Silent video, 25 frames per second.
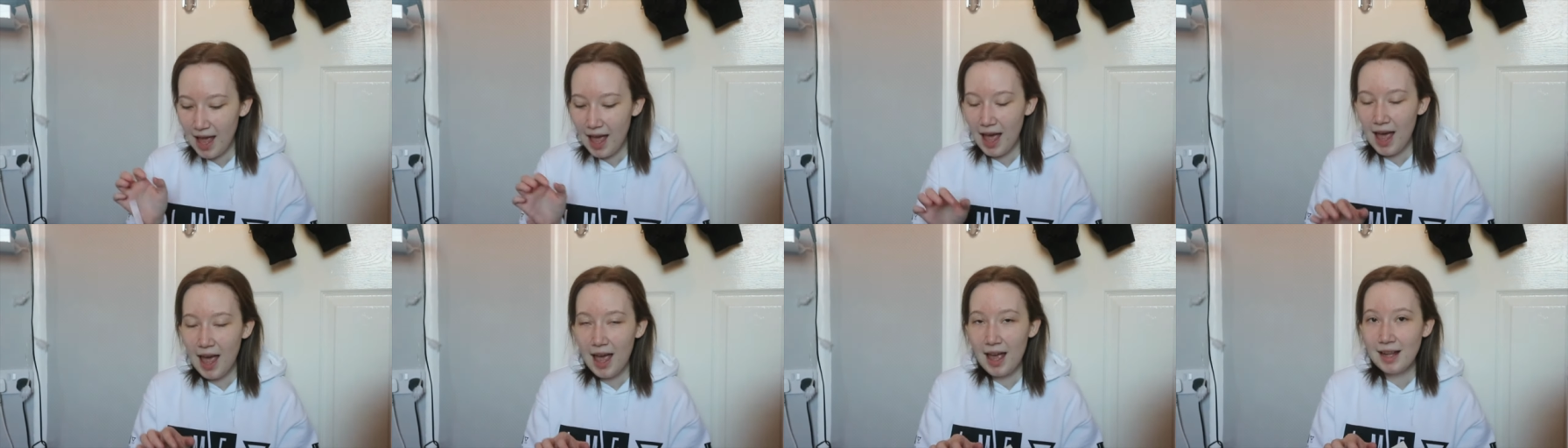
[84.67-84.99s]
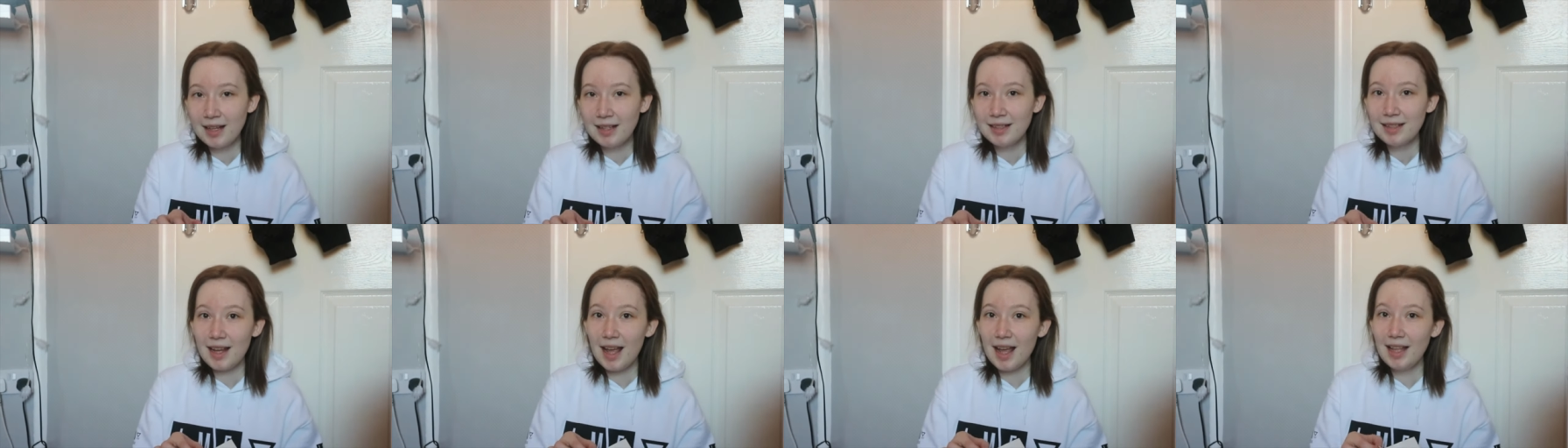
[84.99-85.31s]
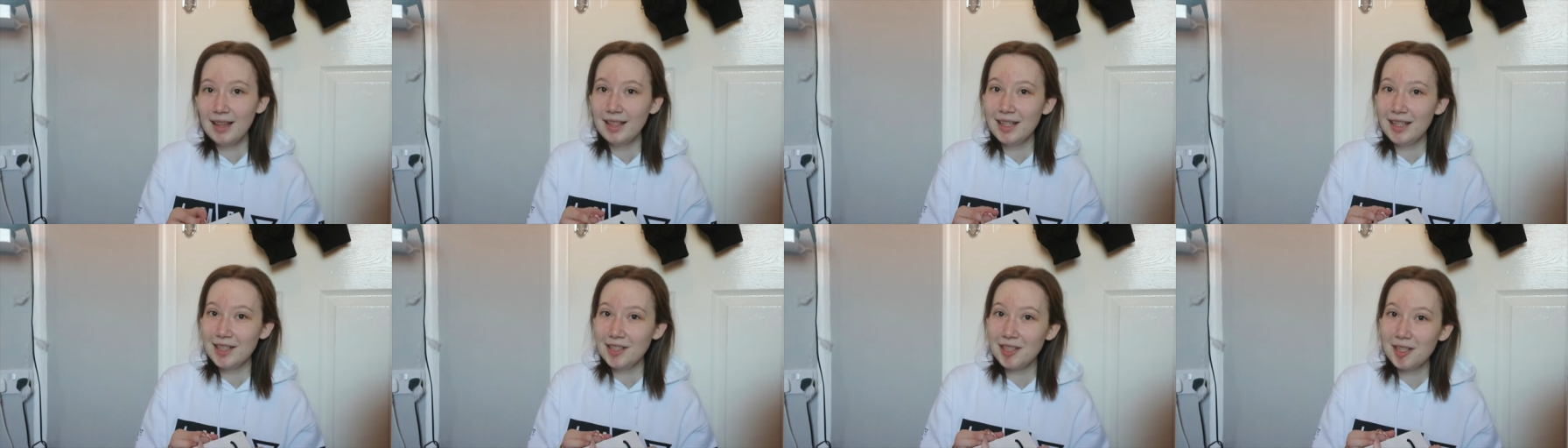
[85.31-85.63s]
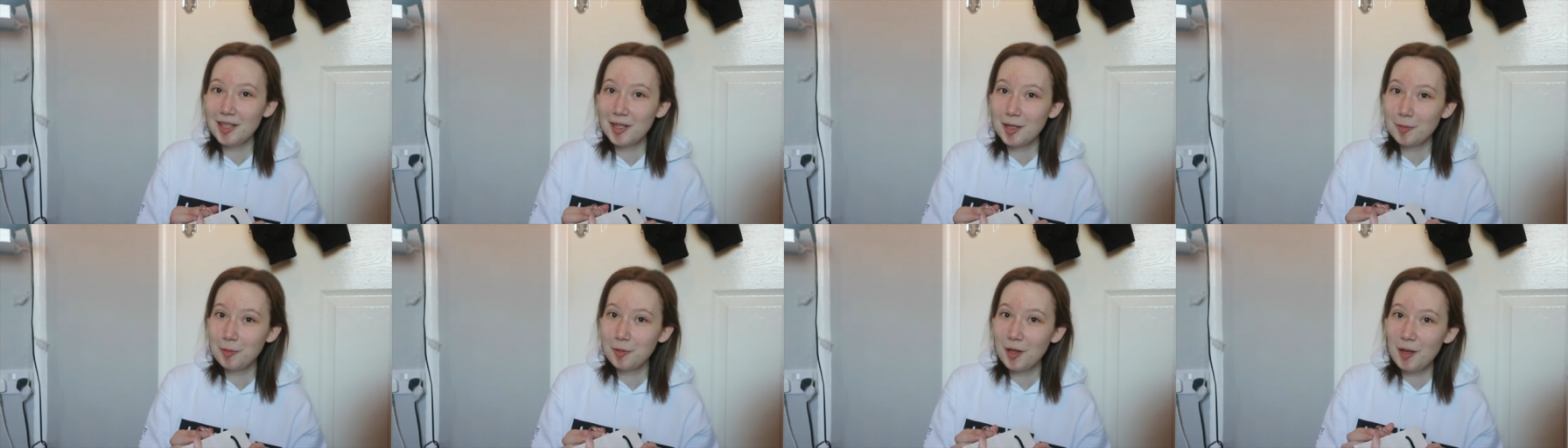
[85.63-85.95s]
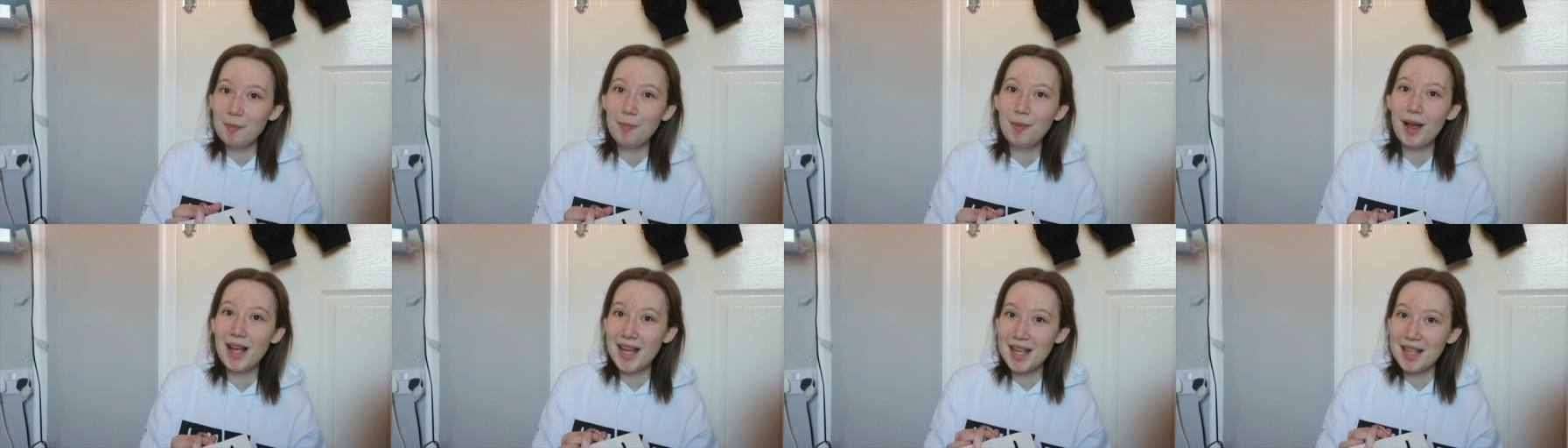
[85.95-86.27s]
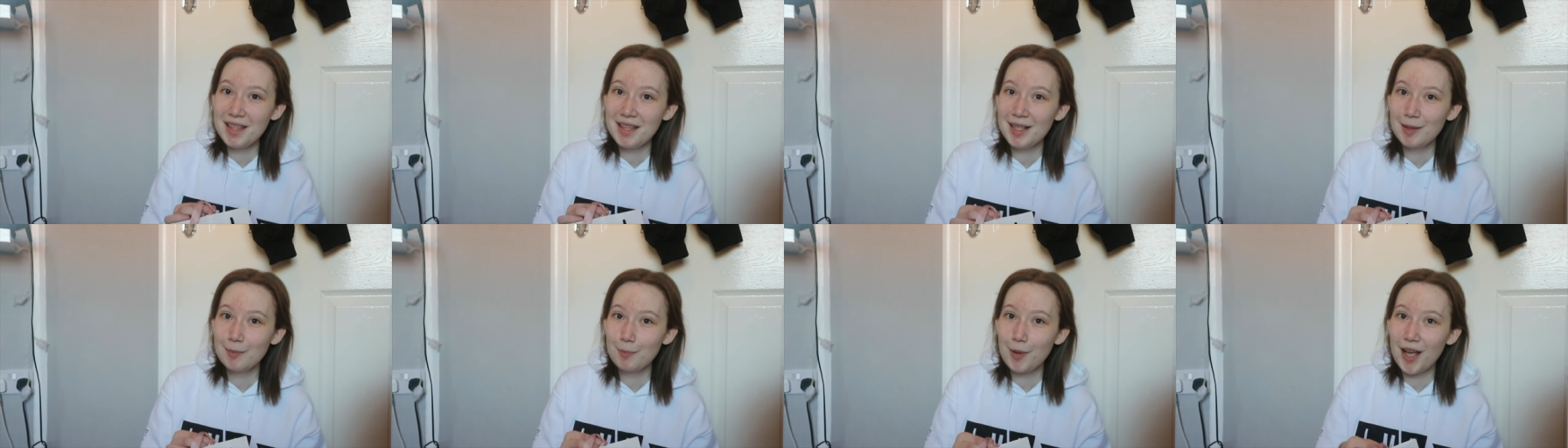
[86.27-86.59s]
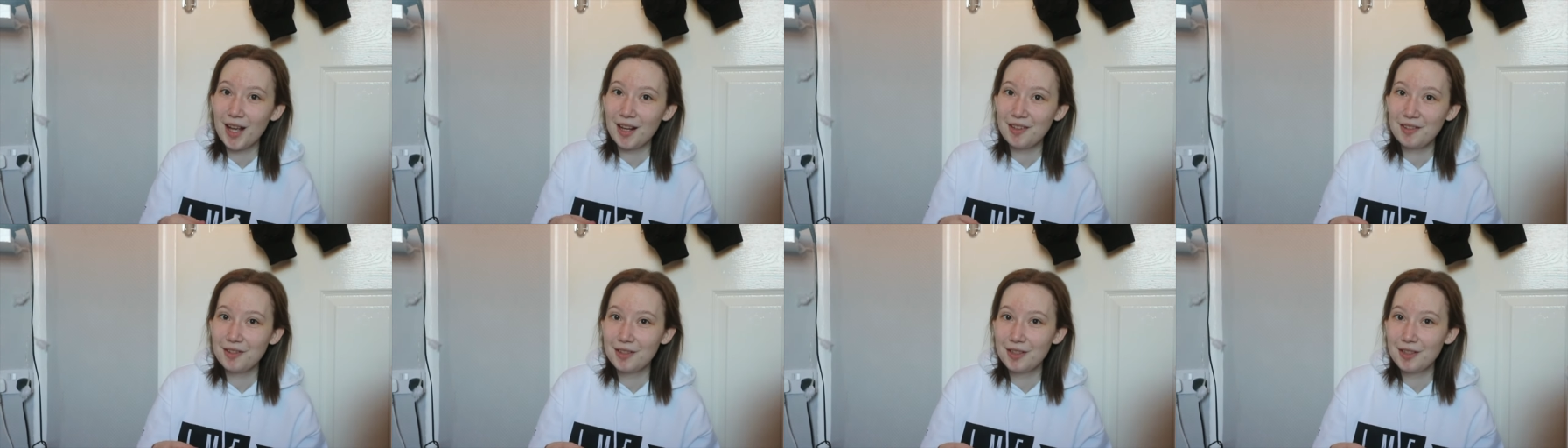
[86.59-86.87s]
and I literally just put it back in this bag